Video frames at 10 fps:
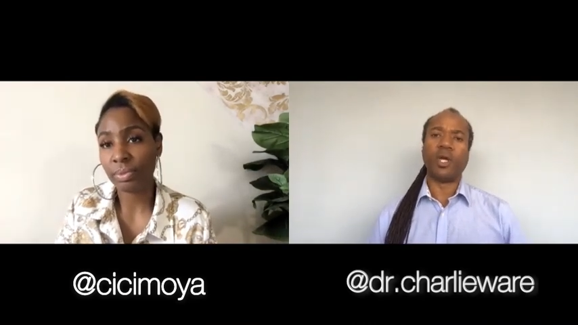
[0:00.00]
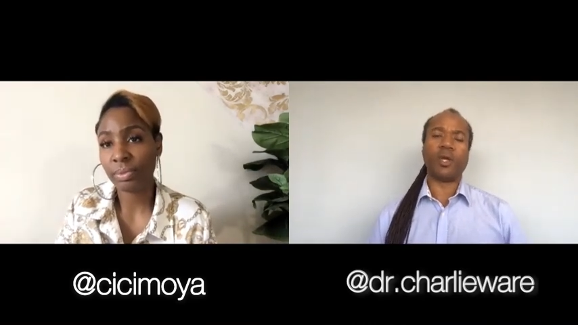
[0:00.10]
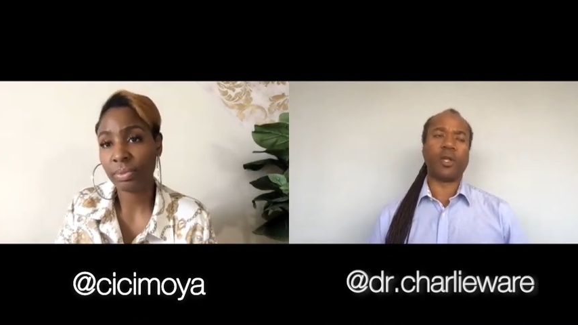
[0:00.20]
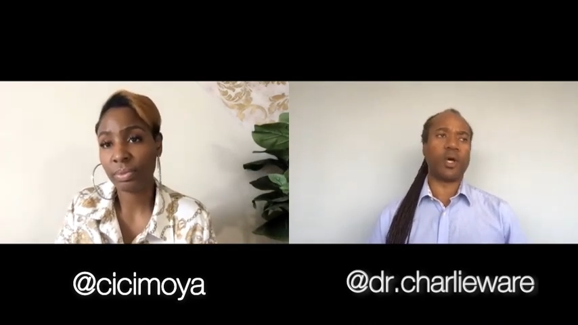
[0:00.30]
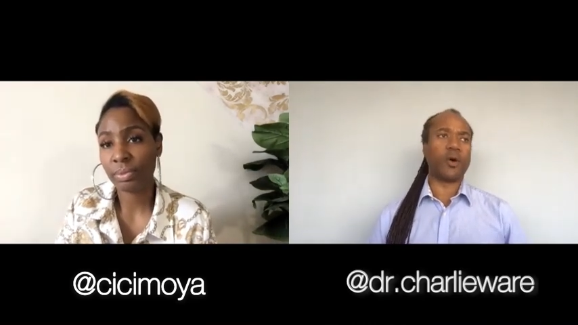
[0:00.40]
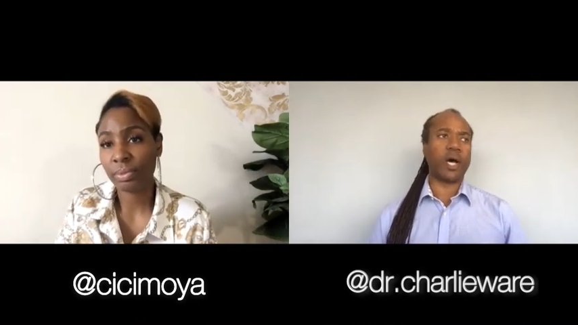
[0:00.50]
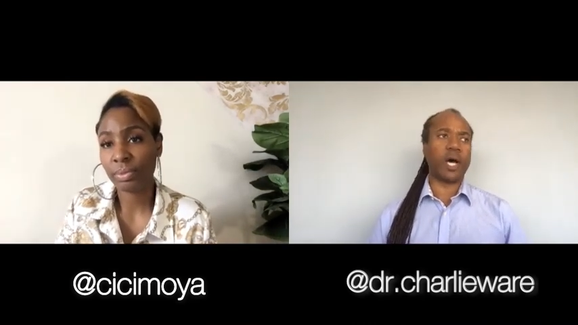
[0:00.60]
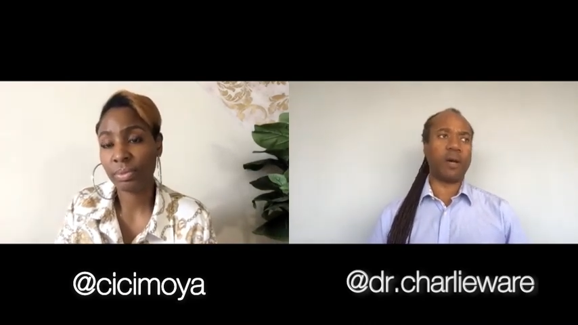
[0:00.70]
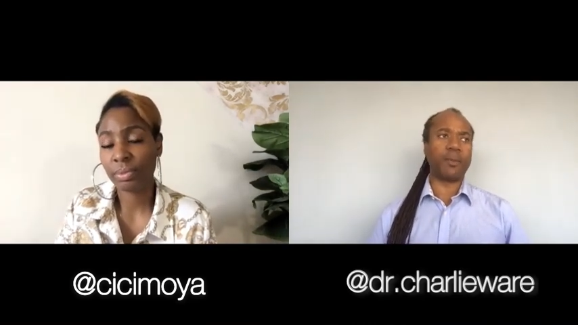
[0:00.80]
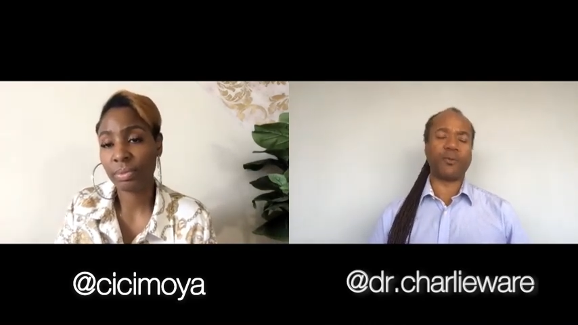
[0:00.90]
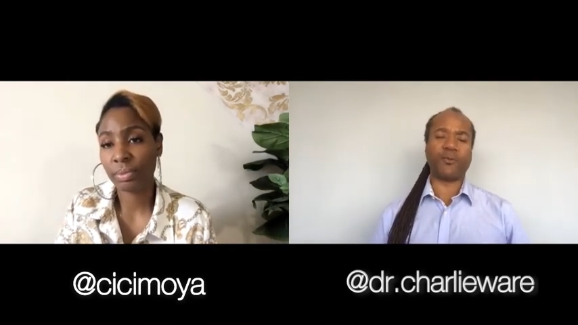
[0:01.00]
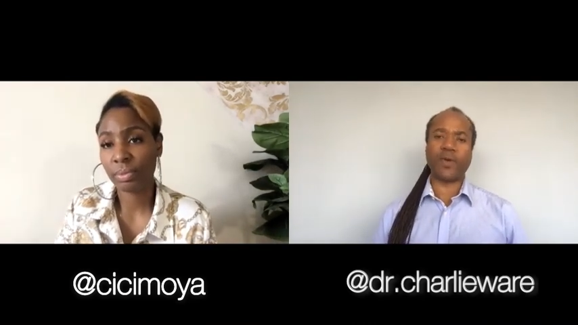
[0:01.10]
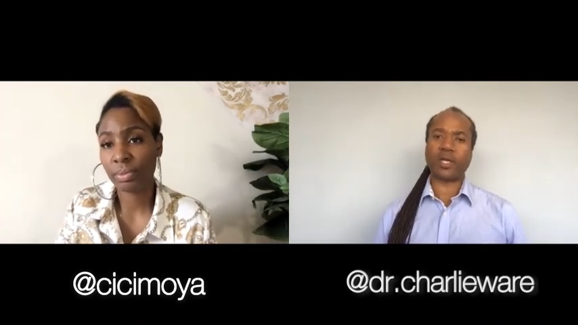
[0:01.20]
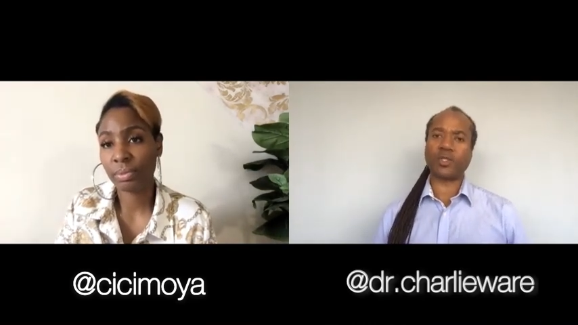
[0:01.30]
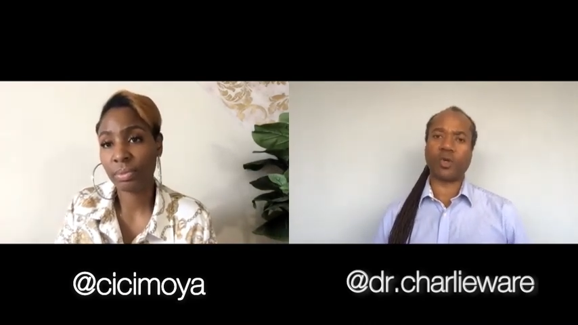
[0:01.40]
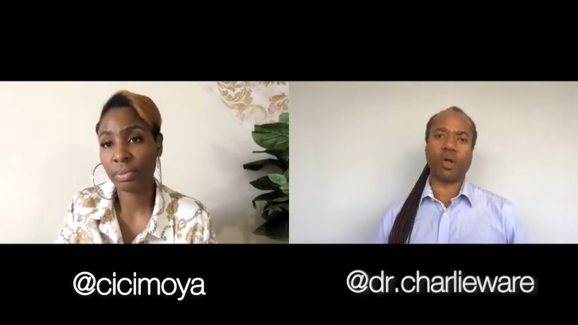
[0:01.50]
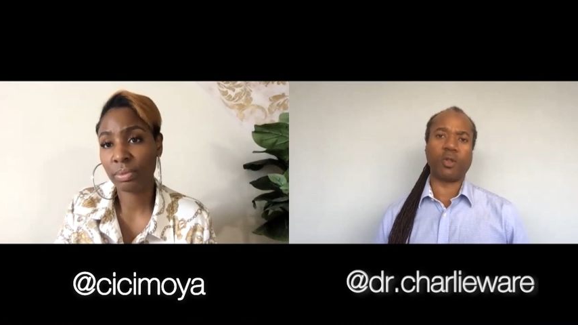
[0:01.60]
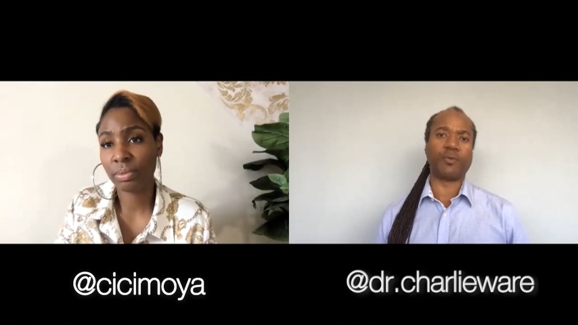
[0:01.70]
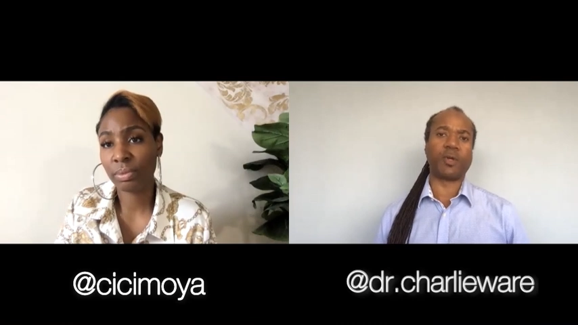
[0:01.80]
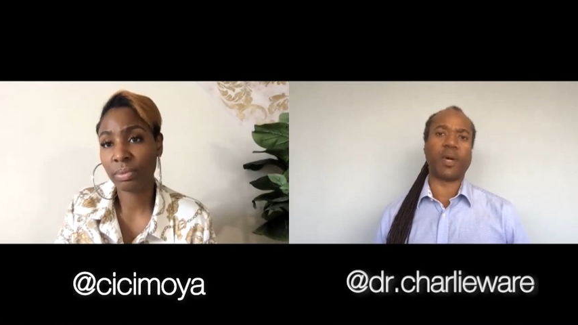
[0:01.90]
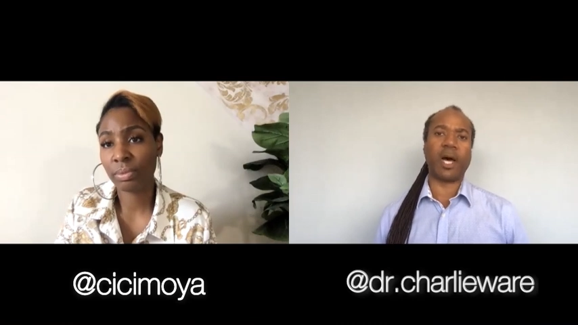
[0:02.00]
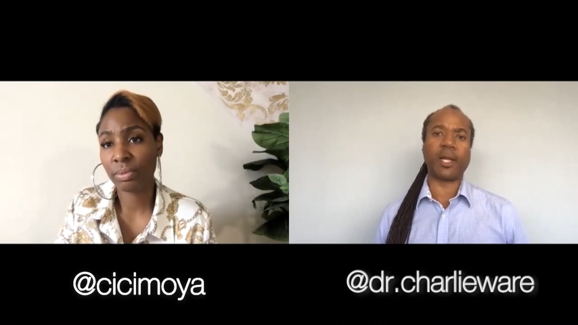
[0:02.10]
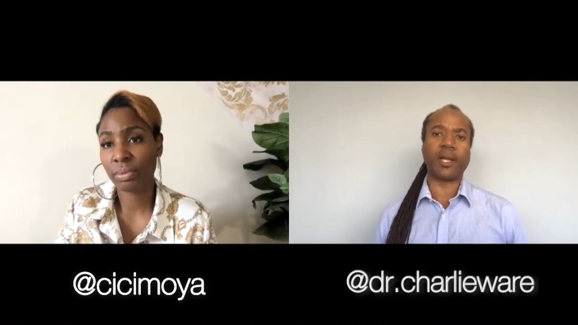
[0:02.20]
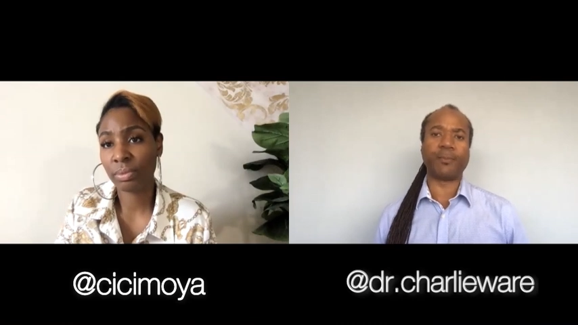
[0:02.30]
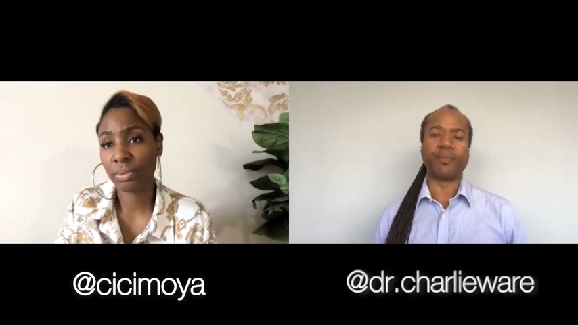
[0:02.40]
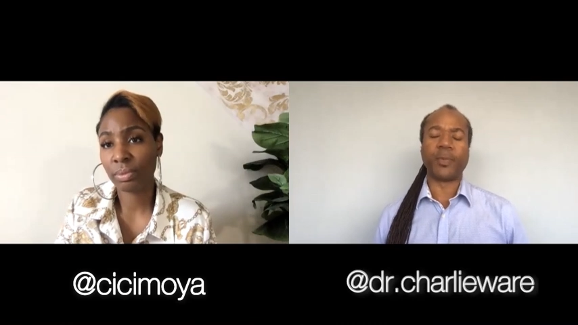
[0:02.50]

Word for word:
Speaker 1: you know um, infections all over the body.